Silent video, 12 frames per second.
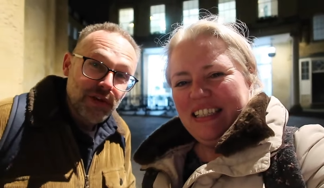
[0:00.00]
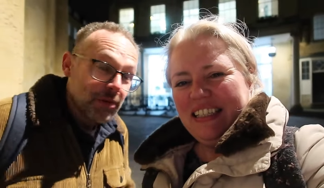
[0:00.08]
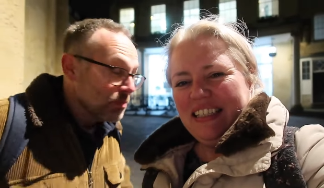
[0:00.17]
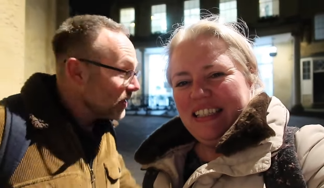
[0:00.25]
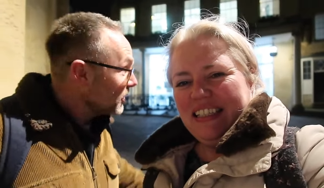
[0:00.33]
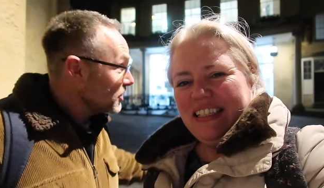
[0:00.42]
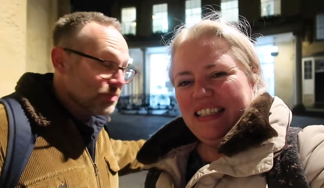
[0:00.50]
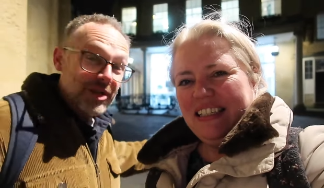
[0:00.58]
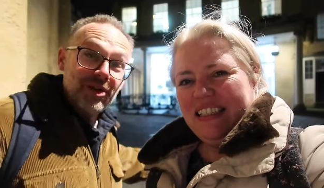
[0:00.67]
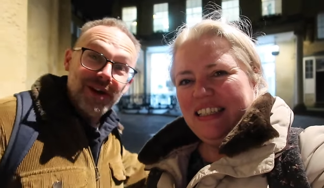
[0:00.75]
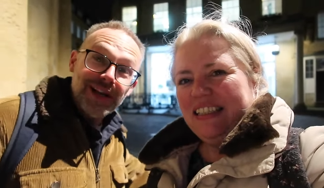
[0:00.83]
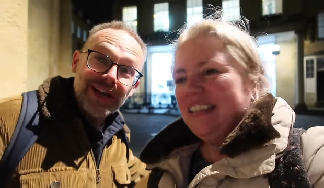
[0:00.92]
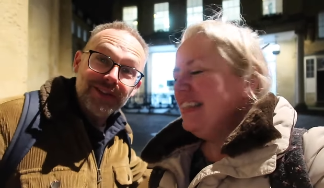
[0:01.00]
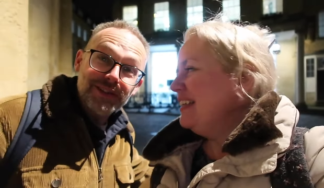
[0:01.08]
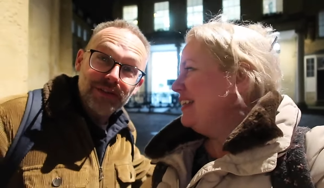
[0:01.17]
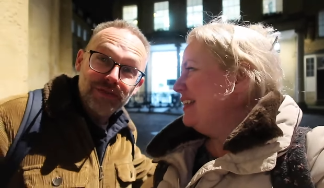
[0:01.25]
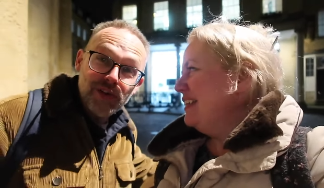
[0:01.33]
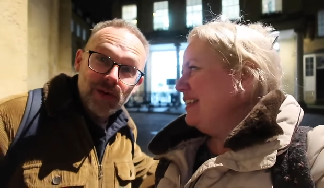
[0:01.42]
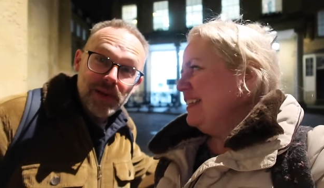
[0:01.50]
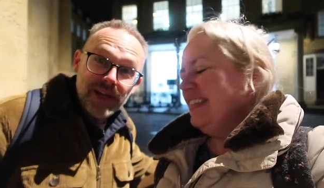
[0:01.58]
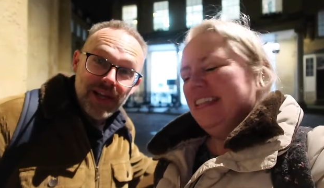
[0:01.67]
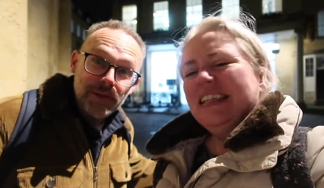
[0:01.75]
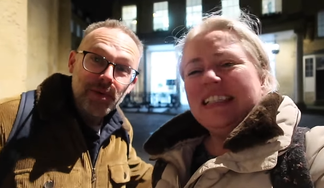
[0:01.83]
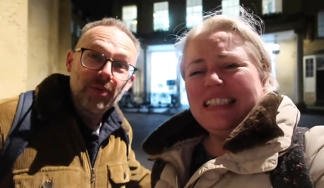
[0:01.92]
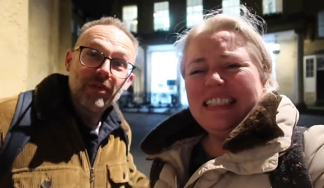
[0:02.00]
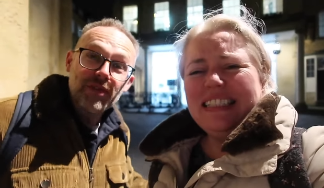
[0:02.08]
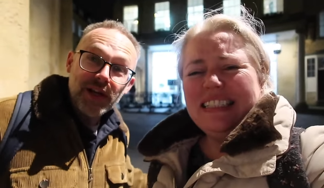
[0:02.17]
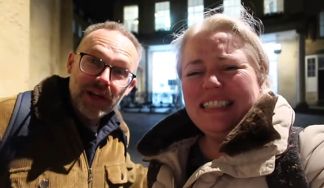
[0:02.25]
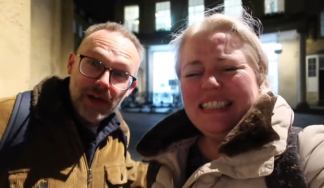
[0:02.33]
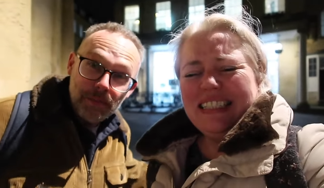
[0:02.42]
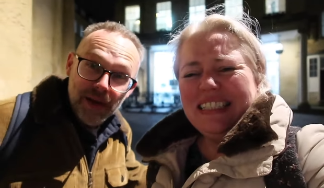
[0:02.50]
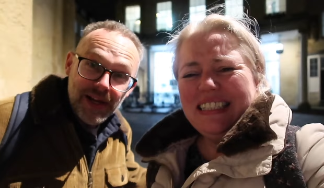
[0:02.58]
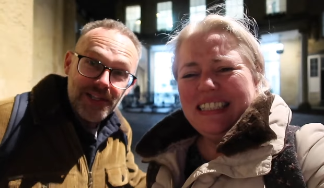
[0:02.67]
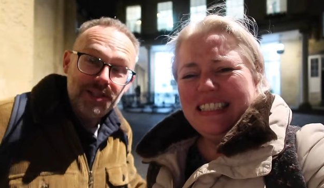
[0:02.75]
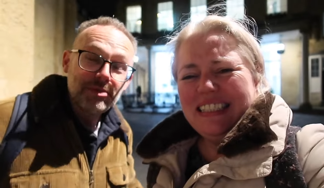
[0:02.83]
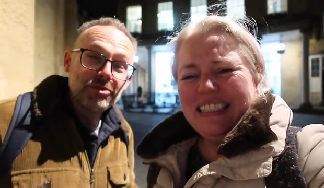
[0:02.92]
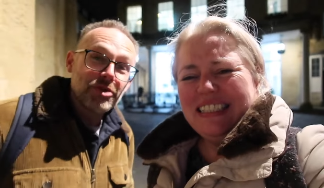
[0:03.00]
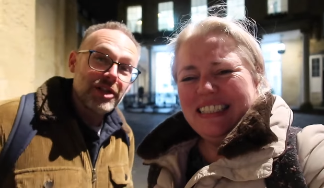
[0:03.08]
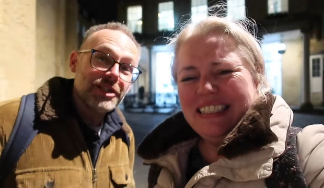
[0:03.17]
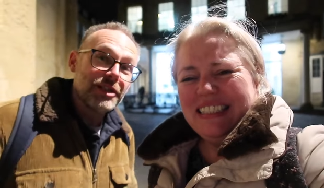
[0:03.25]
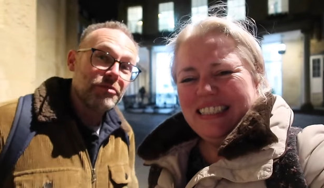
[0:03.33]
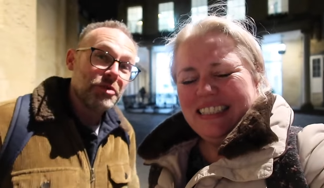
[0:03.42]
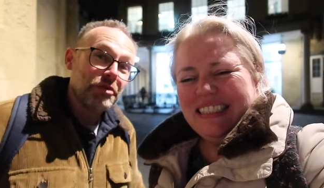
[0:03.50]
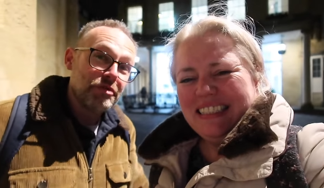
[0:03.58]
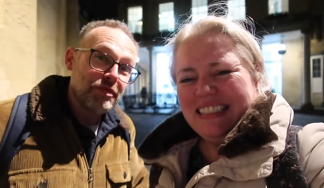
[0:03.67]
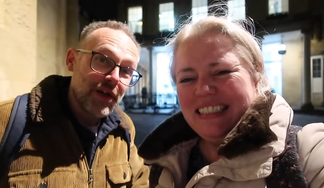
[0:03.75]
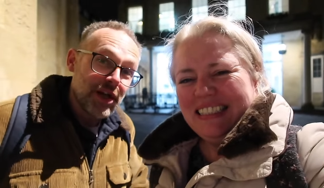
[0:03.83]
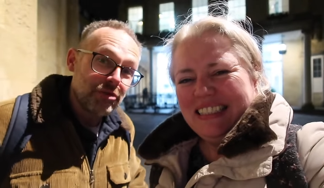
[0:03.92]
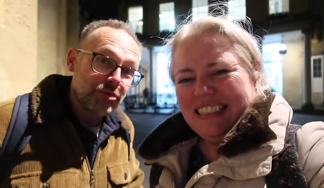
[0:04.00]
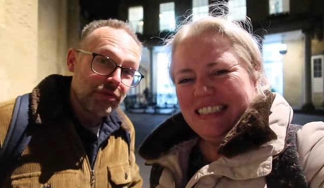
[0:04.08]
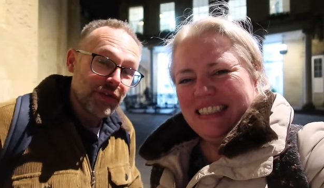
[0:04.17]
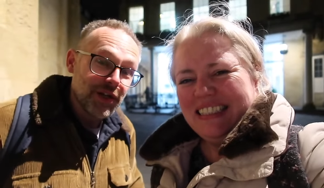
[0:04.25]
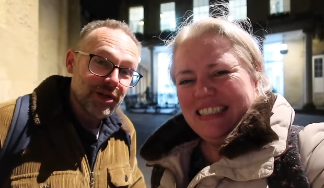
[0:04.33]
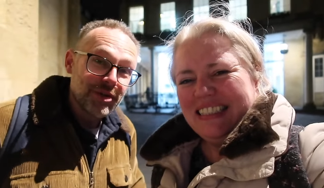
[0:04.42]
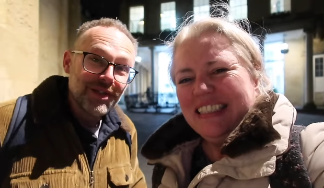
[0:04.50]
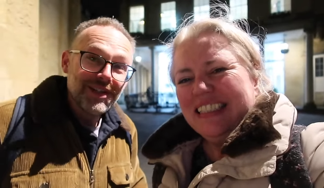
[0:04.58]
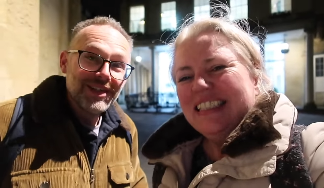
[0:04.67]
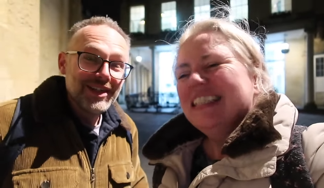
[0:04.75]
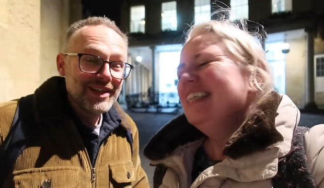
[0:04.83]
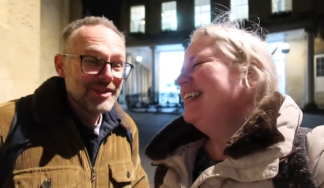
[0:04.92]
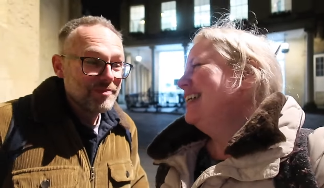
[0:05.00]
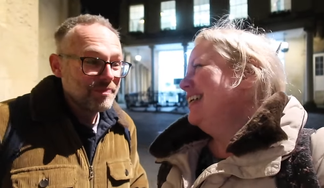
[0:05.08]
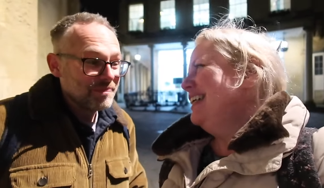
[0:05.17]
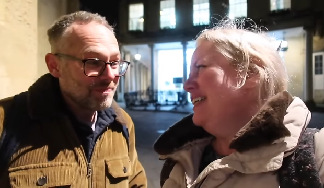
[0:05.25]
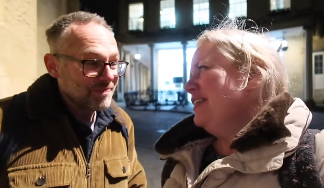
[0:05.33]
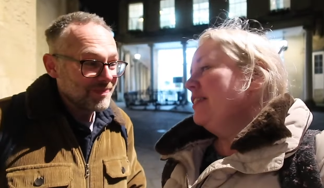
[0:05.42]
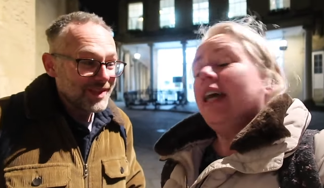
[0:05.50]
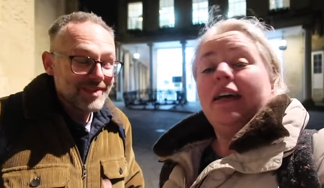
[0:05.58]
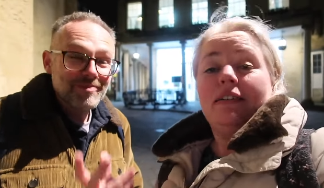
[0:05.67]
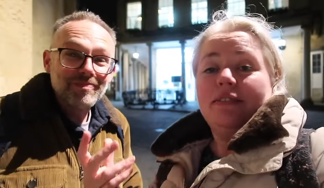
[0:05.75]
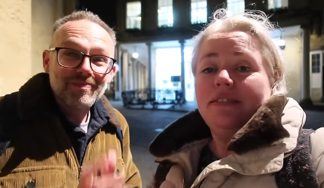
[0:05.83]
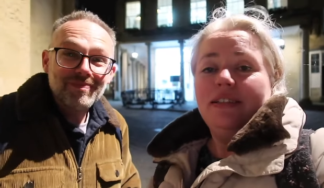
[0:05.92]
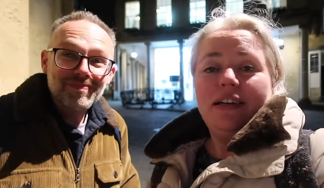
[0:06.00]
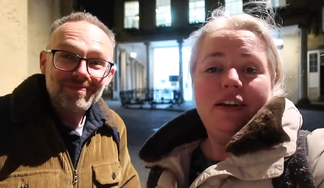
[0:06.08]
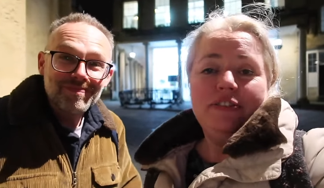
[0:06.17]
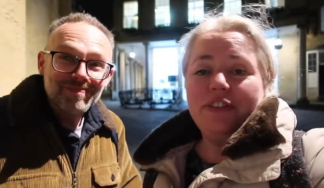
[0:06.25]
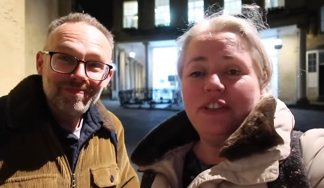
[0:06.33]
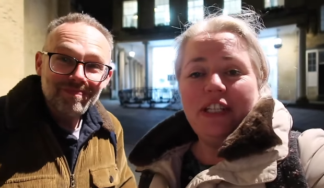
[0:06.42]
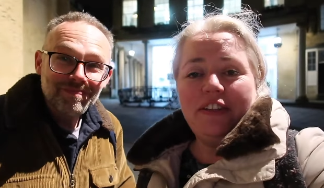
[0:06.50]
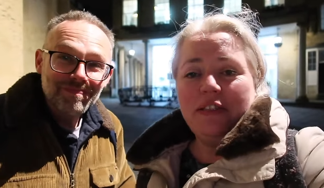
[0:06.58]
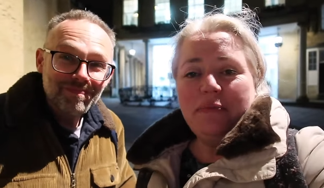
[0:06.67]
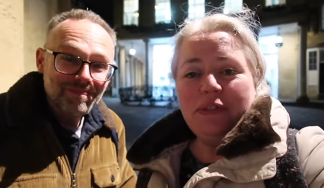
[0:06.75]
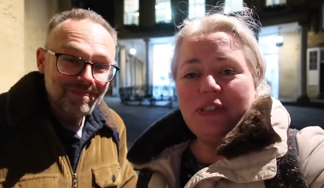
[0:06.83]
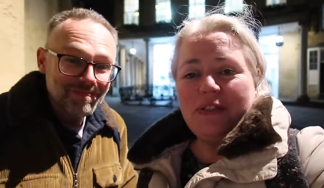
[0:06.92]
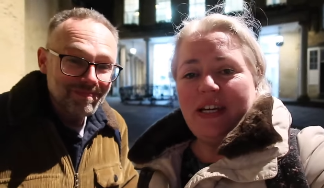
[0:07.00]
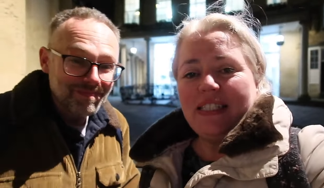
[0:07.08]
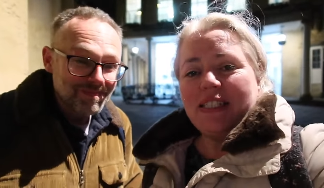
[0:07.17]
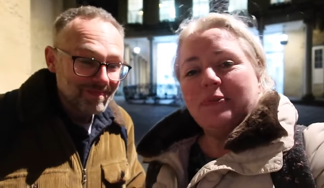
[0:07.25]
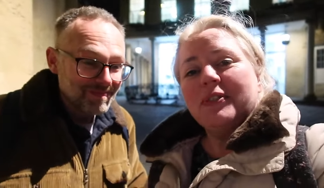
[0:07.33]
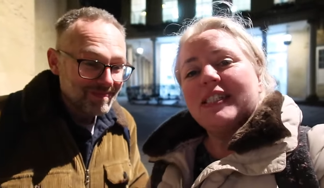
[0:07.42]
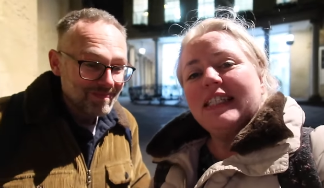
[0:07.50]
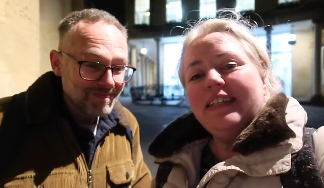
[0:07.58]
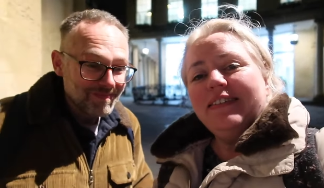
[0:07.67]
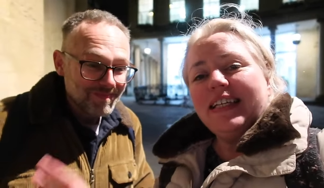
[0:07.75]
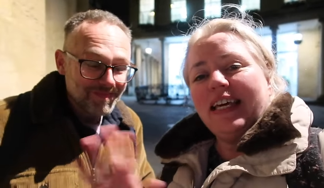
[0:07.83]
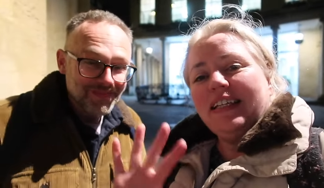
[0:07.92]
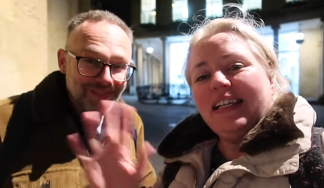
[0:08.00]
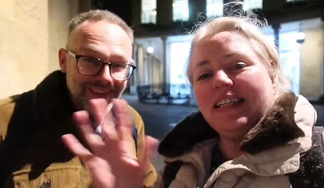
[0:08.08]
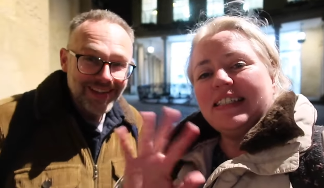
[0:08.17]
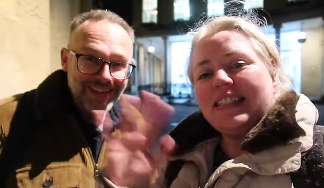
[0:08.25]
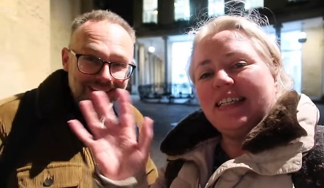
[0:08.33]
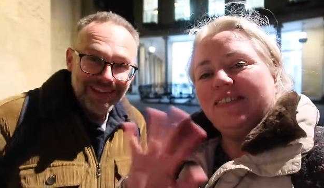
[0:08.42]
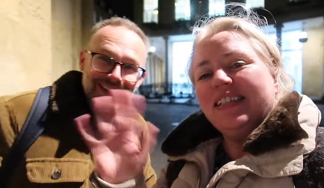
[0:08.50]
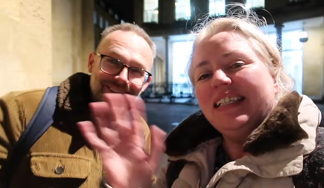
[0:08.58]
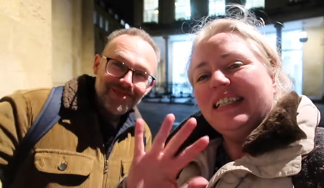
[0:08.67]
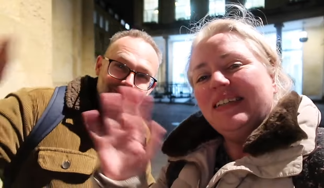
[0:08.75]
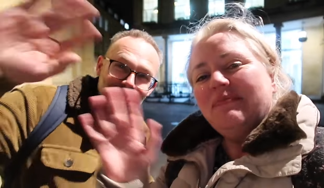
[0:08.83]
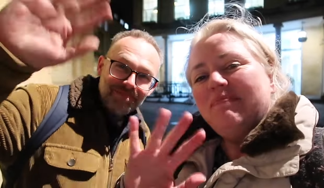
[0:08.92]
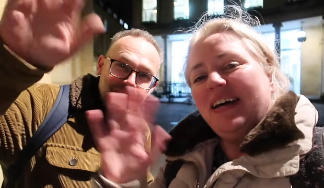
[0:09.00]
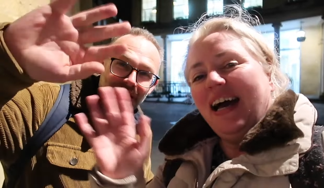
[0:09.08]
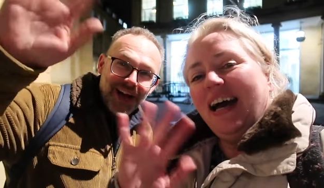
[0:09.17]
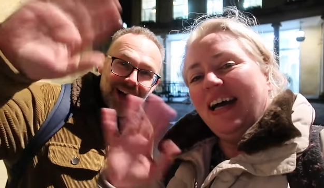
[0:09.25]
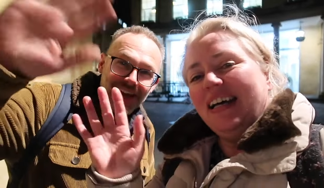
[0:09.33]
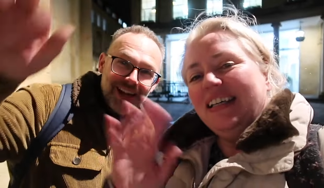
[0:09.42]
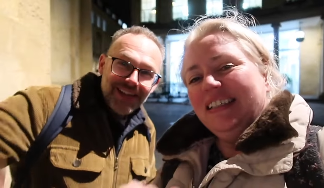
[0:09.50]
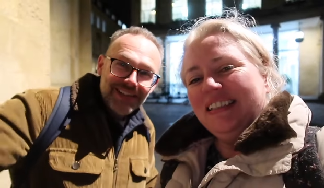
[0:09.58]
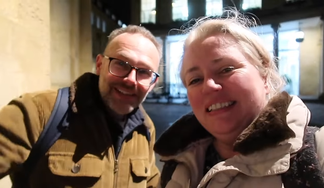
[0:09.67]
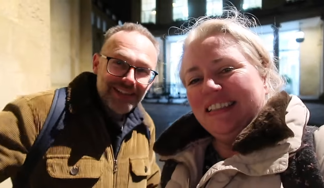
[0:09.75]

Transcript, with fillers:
Speaker 1: film because we're not allowed to film in there, but we've done our best and we've tried to give you a fair review.
Speaker 2: Yeah, I've got nothing more to add, so we'll see you again next time. Bye. Bye.